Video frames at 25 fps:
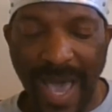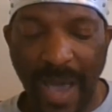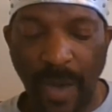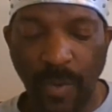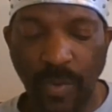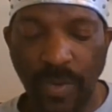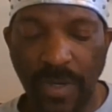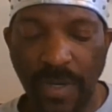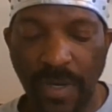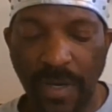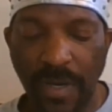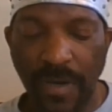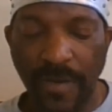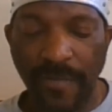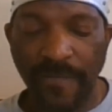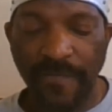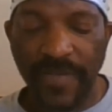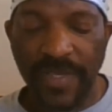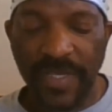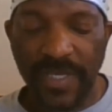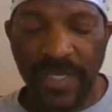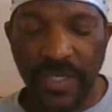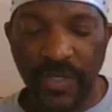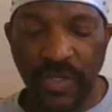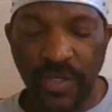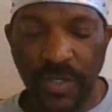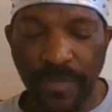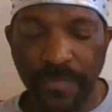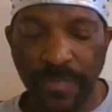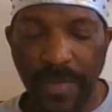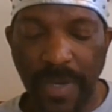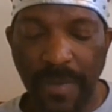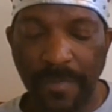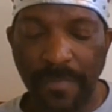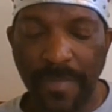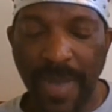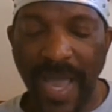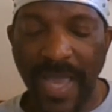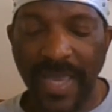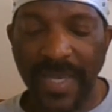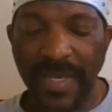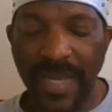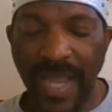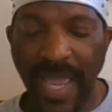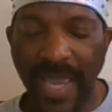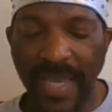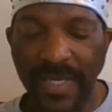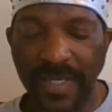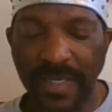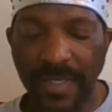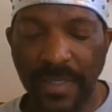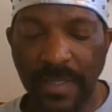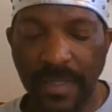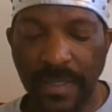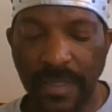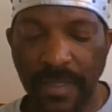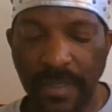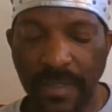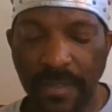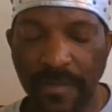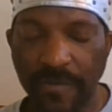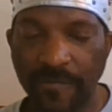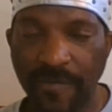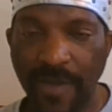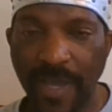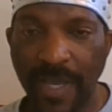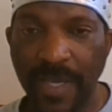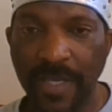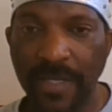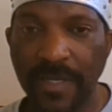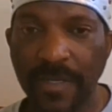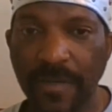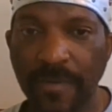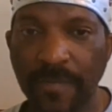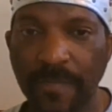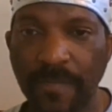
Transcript: out of Egypt by night." Right?